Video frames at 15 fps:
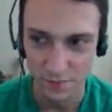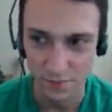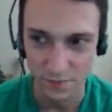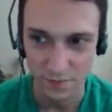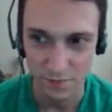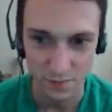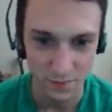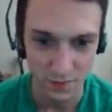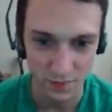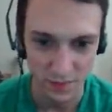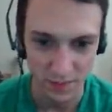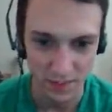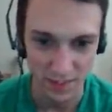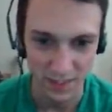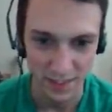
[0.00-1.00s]

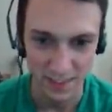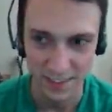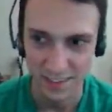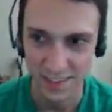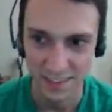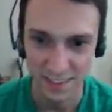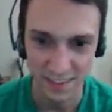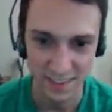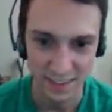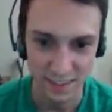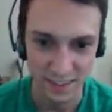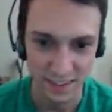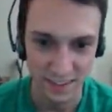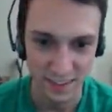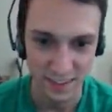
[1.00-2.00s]

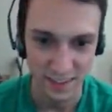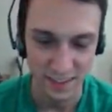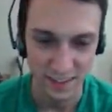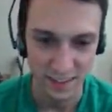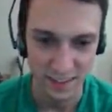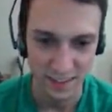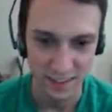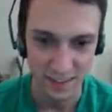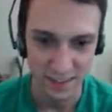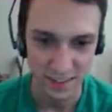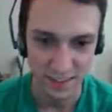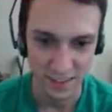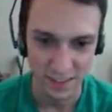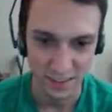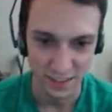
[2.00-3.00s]
Nobody speaks.